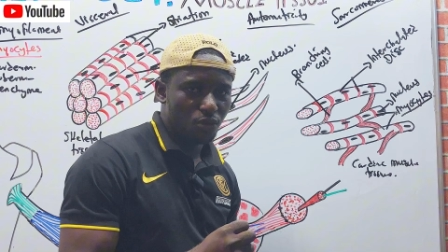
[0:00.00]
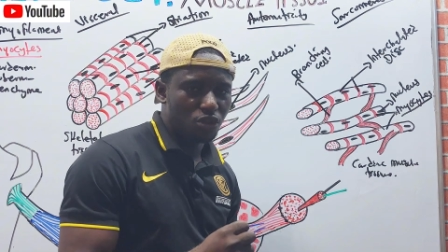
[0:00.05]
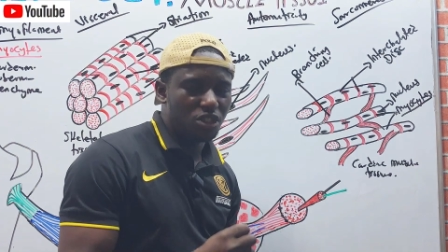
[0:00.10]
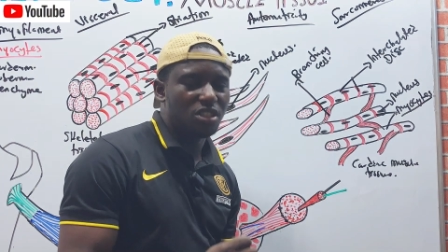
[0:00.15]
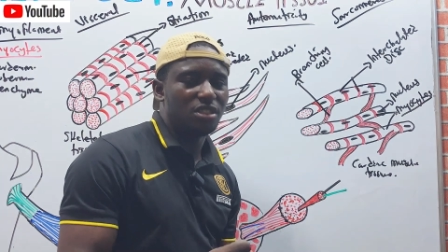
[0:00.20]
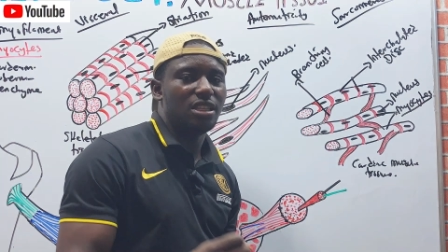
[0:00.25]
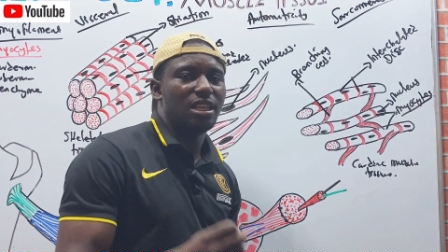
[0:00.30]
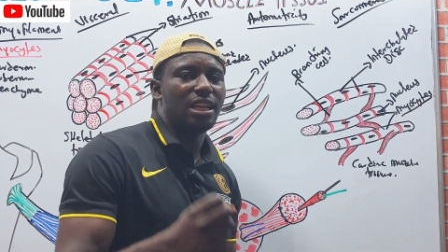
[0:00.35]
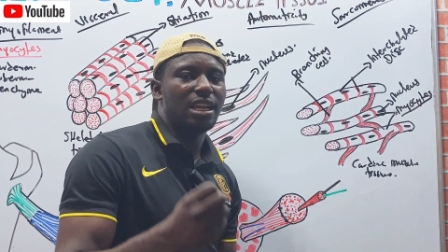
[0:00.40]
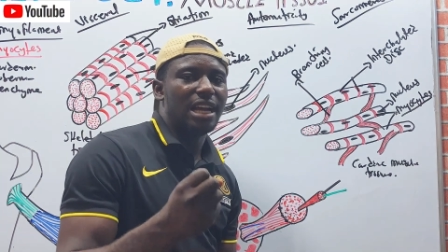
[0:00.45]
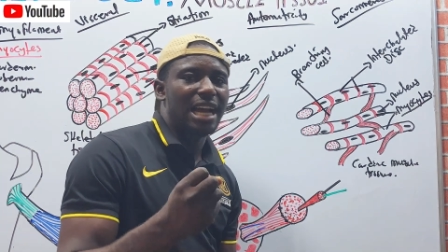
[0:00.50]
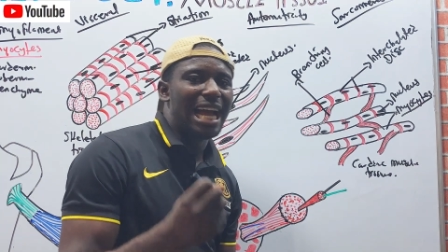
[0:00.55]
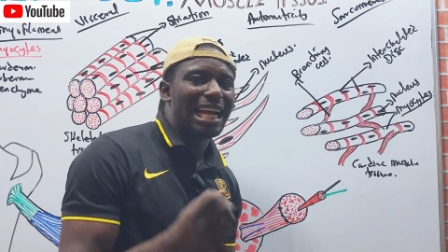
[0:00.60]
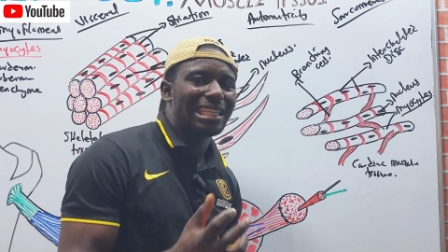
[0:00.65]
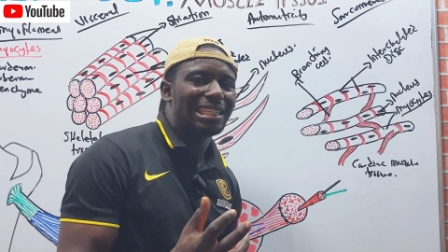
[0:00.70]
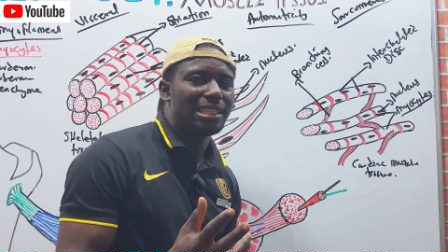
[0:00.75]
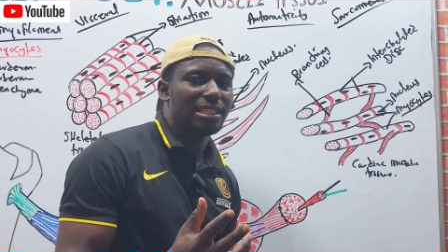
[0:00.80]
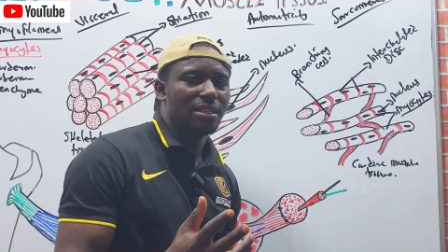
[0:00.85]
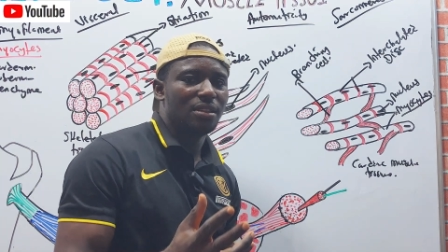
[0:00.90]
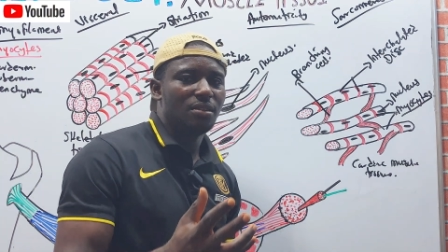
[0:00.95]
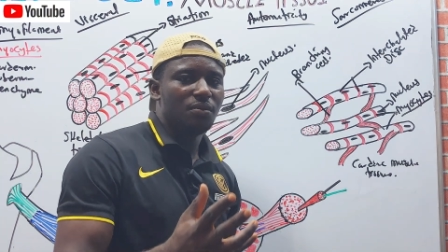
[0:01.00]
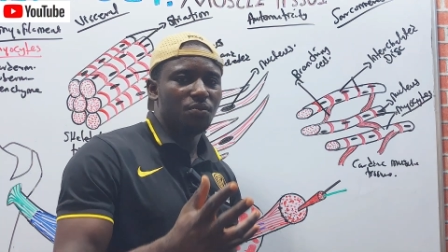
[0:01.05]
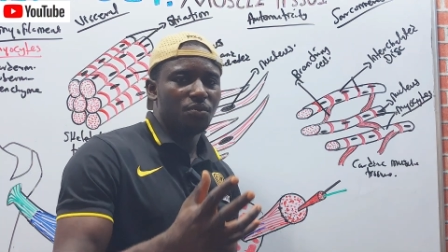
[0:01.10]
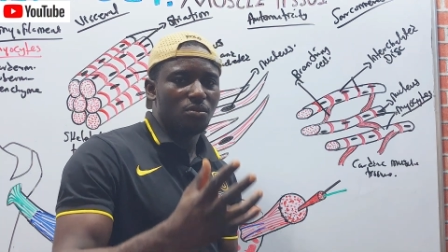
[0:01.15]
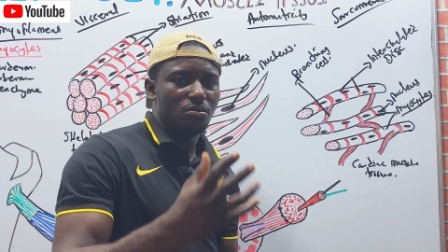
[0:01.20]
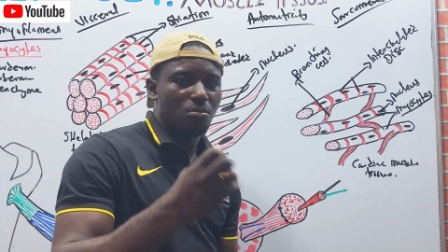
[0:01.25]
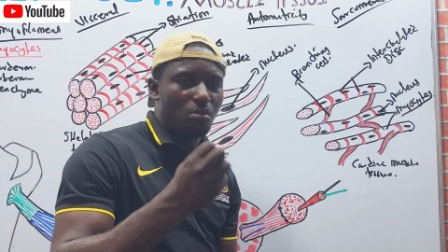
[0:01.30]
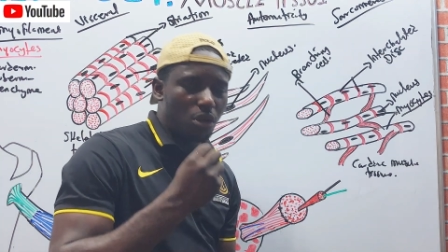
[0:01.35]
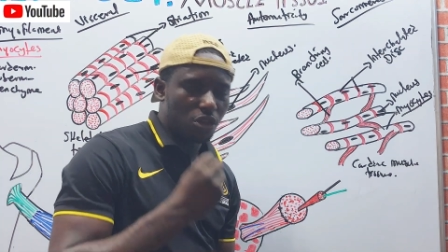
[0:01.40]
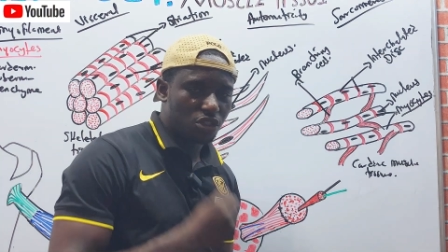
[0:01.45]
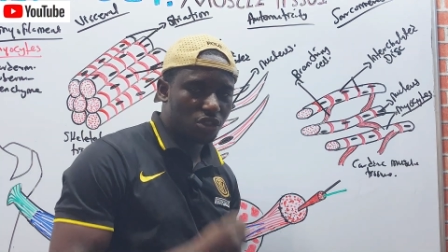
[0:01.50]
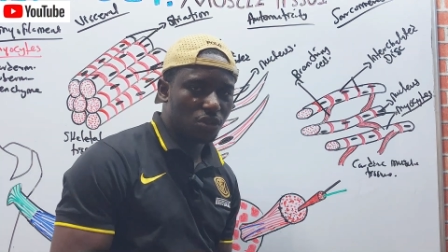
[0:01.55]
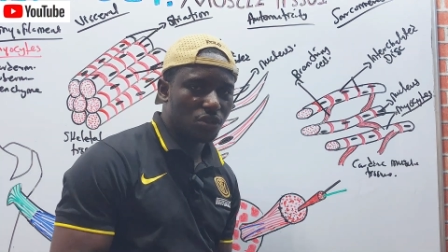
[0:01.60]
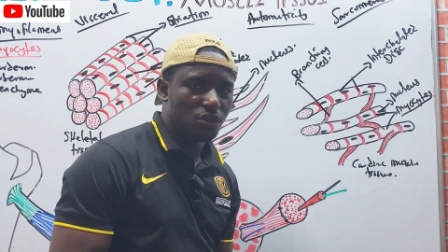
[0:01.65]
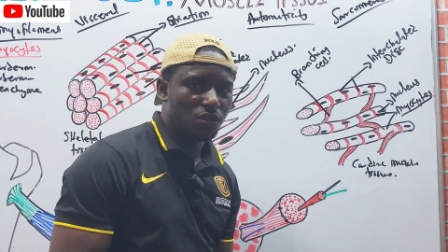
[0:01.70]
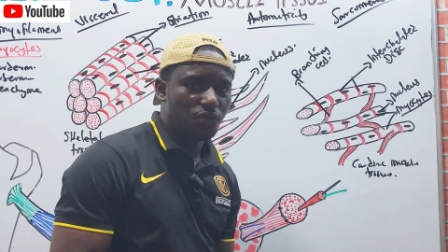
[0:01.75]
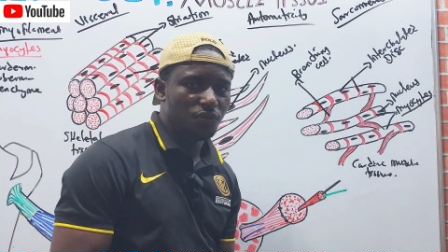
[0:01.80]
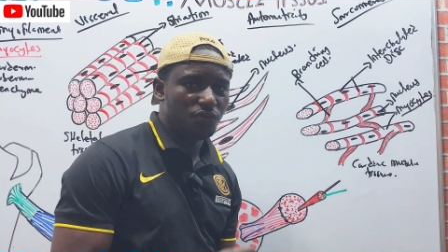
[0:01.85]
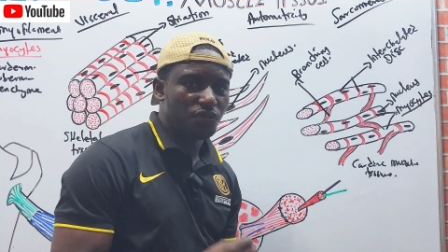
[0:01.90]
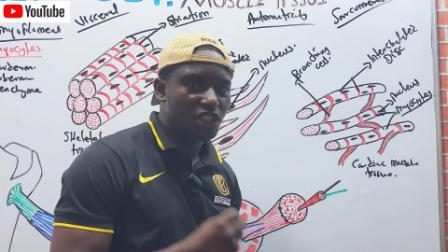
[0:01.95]
which is the heart
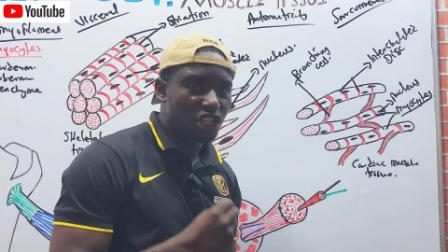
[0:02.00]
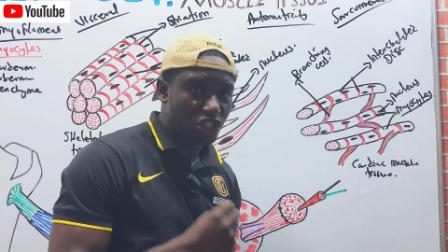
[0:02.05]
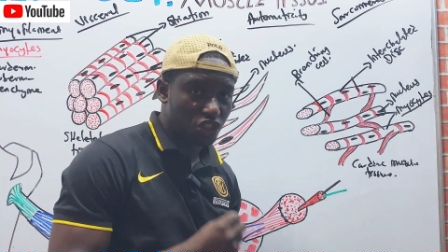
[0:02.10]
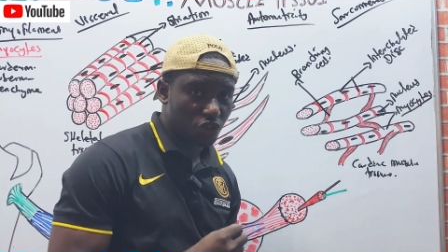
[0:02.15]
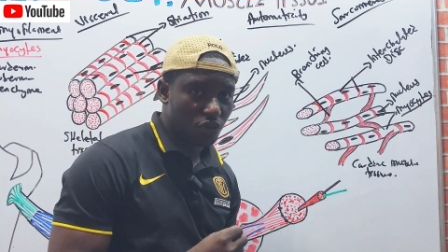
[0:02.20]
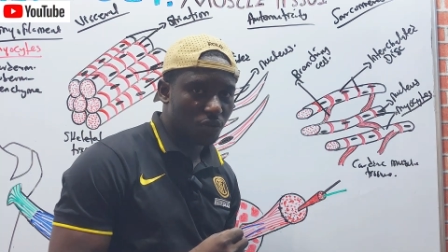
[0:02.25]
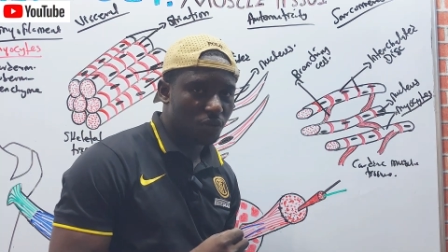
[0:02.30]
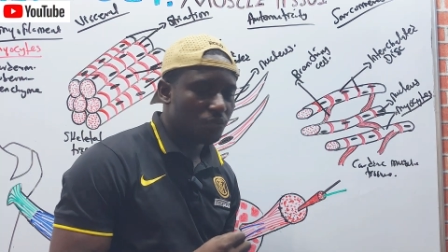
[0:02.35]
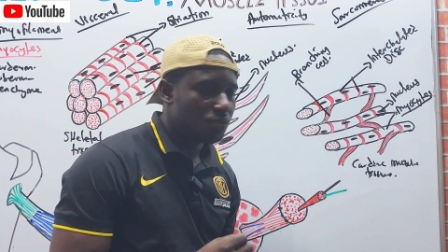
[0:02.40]
muscle tissue,